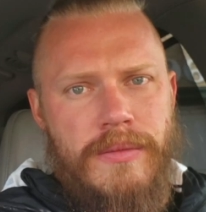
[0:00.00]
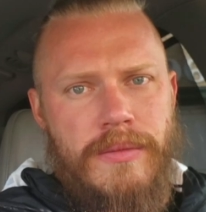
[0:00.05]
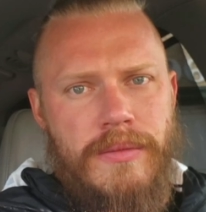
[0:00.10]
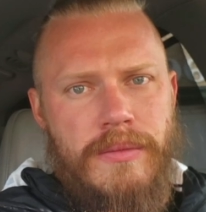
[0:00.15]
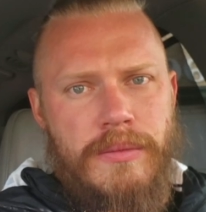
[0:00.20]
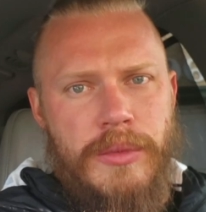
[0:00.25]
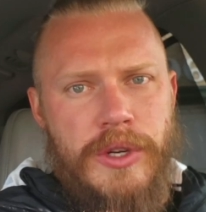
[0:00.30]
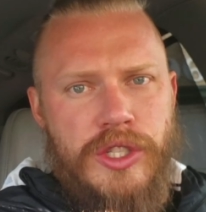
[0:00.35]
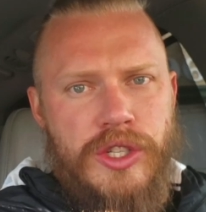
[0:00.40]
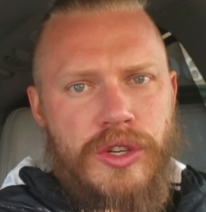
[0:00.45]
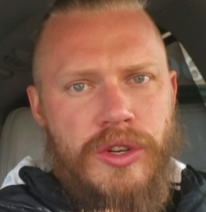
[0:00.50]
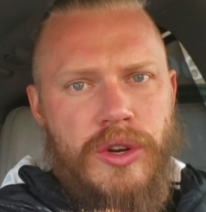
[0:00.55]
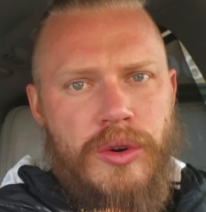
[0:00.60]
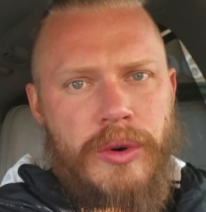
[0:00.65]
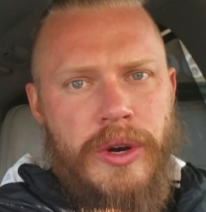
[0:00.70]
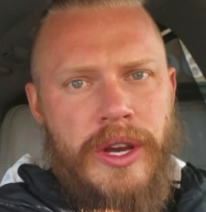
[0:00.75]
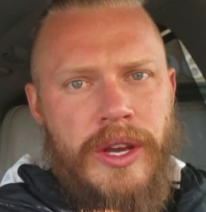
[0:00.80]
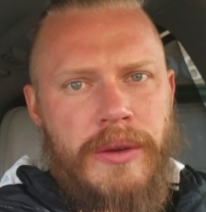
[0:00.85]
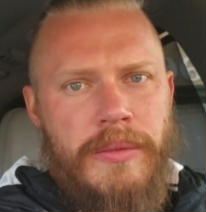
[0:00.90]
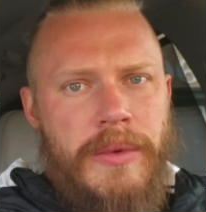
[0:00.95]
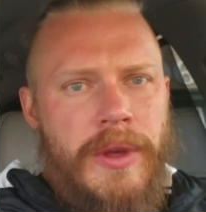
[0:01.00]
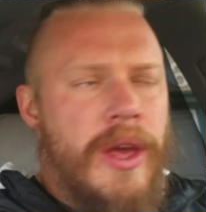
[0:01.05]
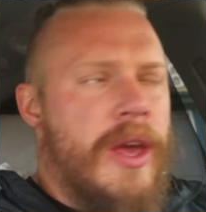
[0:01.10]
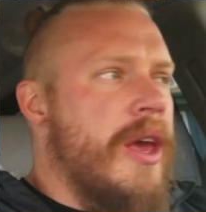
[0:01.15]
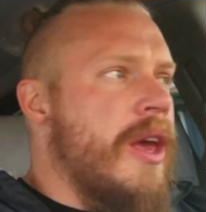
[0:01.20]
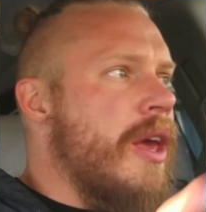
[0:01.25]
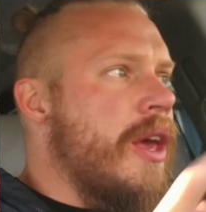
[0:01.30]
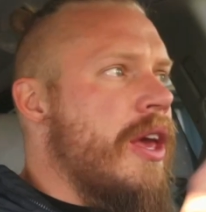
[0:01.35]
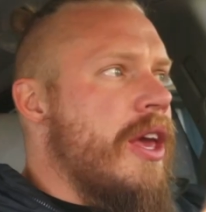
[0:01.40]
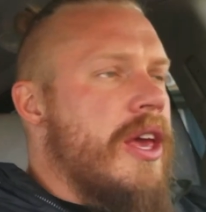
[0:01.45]
But you know what?
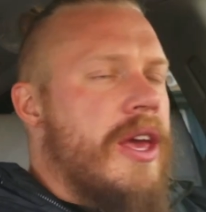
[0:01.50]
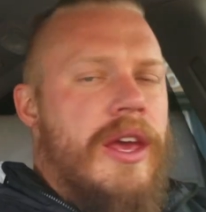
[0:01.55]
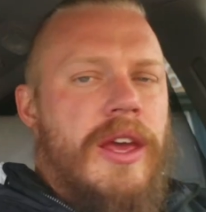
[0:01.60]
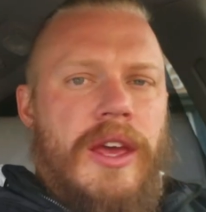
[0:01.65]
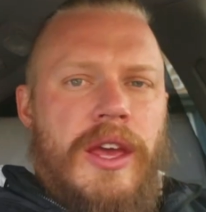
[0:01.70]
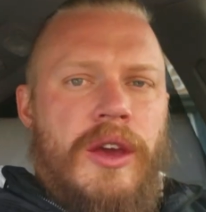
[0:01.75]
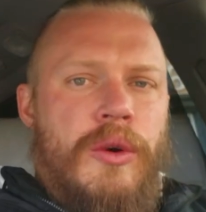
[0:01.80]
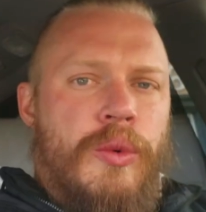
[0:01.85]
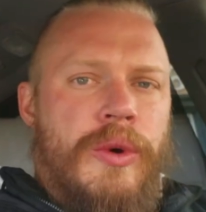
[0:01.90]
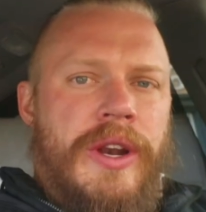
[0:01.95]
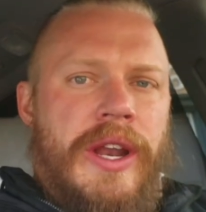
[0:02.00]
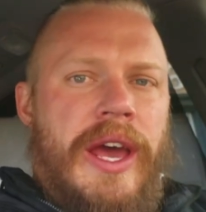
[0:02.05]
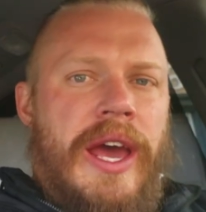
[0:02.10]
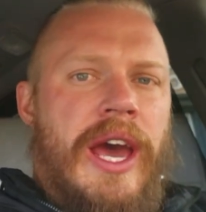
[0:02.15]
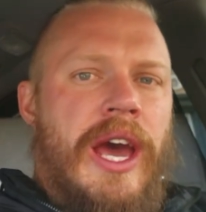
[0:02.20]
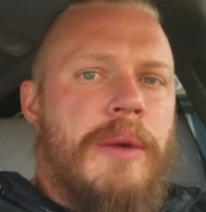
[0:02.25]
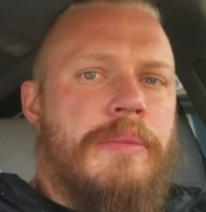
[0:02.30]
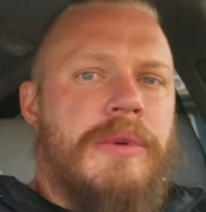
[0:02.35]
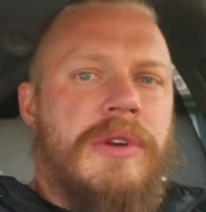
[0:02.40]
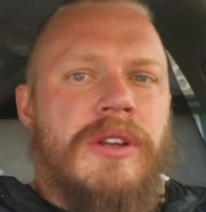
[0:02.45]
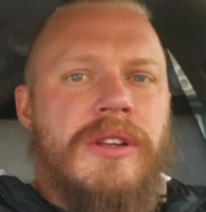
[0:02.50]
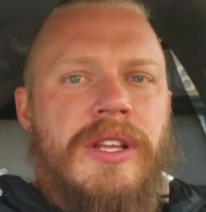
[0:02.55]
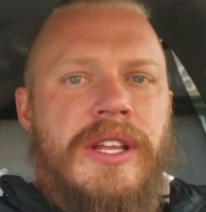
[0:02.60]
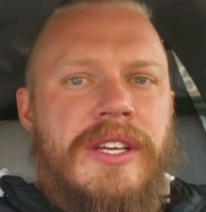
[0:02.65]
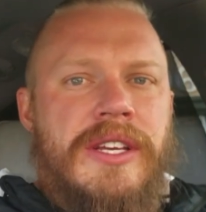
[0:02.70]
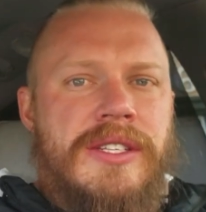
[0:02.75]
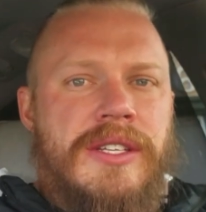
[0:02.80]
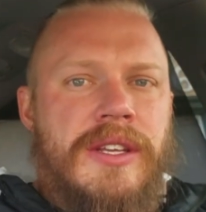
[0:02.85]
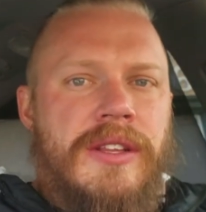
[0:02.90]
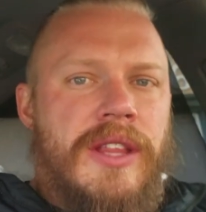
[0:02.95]
It wouldn't have happened
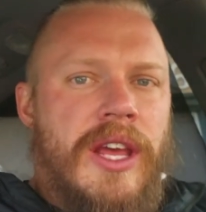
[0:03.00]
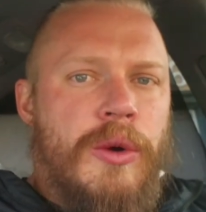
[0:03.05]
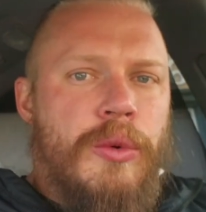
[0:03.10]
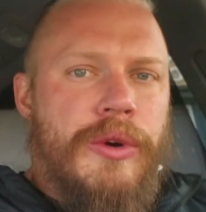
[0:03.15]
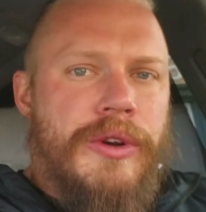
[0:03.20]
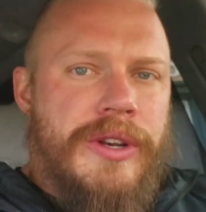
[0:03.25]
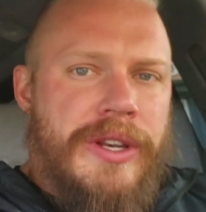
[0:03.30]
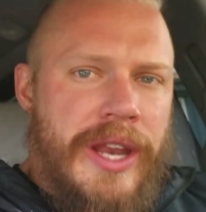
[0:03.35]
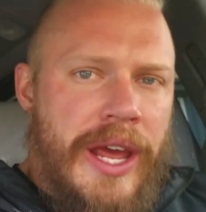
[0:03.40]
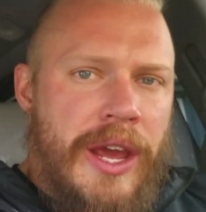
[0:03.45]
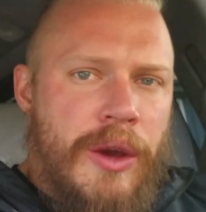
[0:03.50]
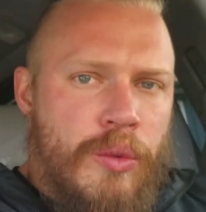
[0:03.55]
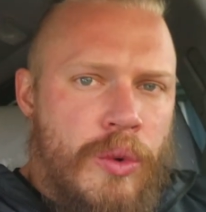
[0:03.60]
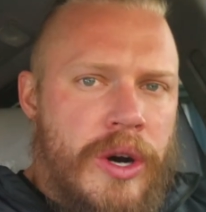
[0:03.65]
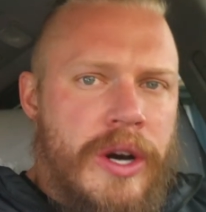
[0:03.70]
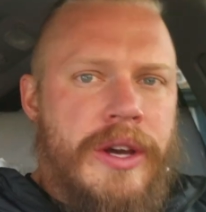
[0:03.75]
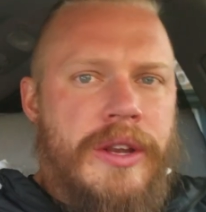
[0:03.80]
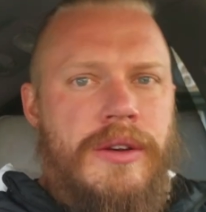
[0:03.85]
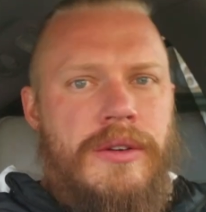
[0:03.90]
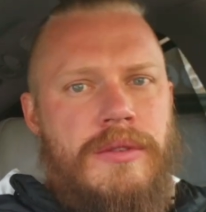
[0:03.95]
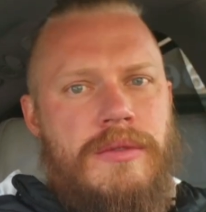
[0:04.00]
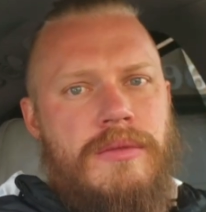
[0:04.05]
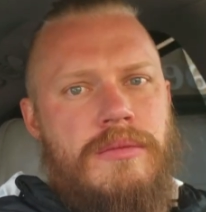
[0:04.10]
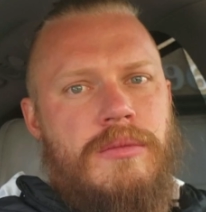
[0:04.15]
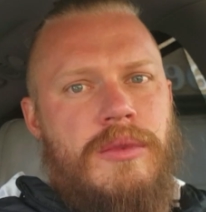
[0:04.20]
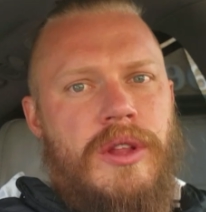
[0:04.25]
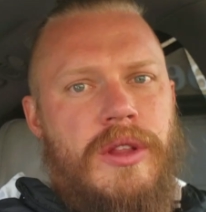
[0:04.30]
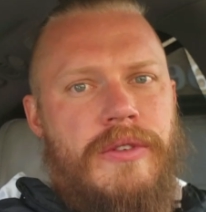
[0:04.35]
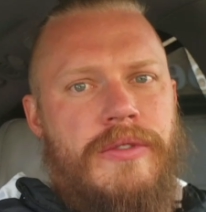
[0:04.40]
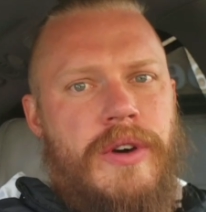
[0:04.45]
unless they were day one
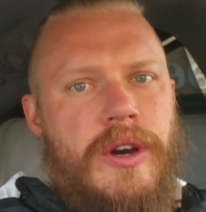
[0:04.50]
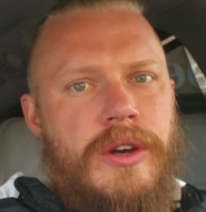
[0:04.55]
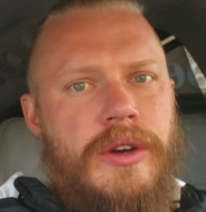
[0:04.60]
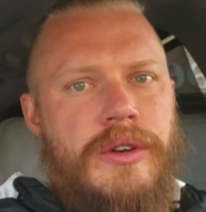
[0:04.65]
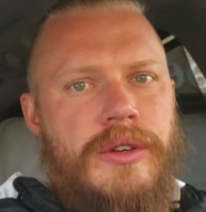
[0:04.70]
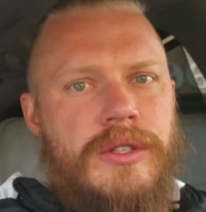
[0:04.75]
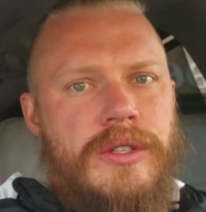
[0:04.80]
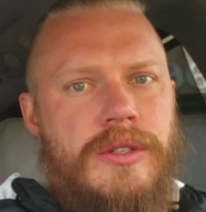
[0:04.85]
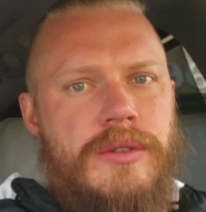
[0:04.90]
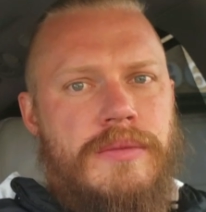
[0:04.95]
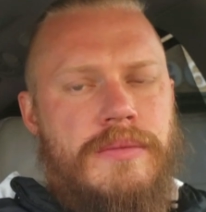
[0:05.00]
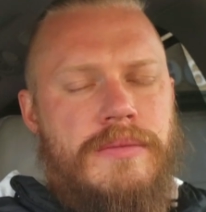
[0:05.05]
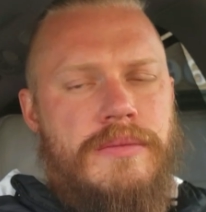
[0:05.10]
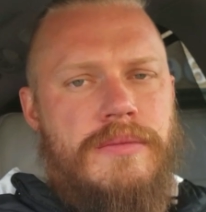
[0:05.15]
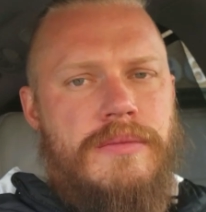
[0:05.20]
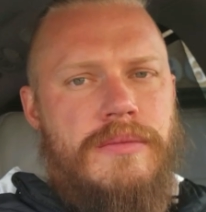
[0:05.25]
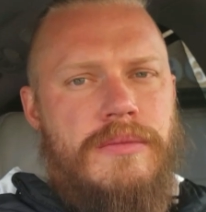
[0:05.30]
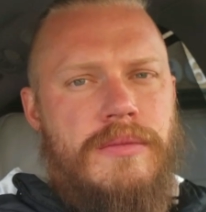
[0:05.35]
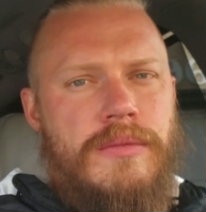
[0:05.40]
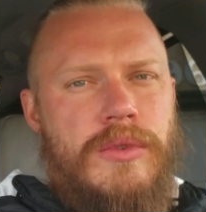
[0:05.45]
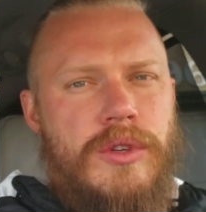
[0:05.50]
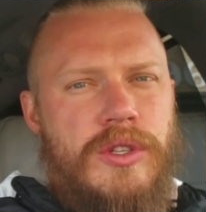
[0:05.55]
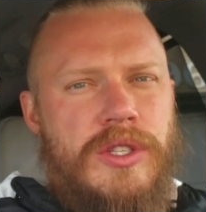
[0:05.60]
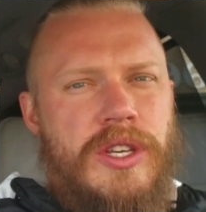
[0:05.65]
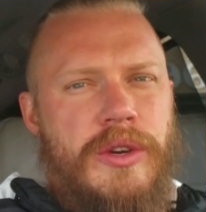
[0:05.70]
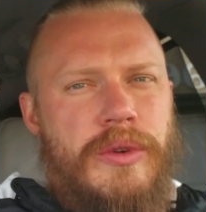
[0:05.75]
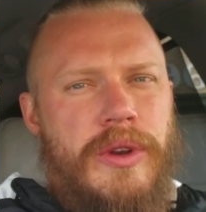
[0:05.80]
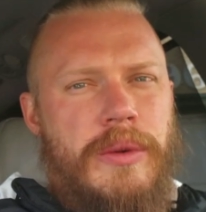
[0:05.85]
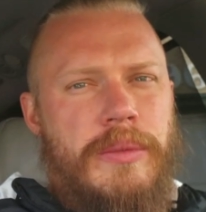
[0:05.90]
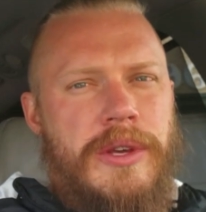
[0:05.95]
motherfuckers. You see
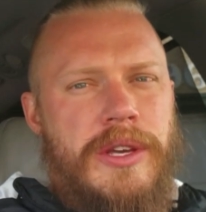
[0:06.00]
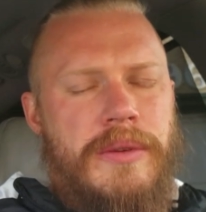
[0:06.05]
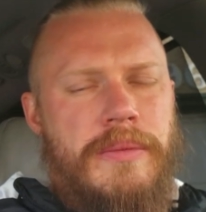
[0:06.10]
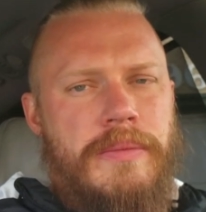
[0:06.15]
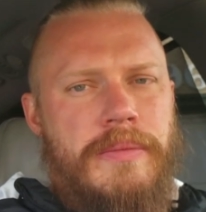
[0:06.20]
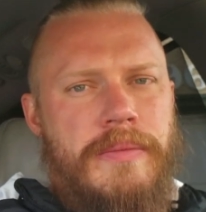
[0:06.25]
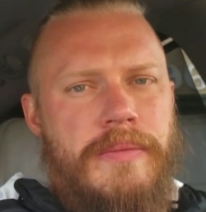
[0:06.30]
what I mean?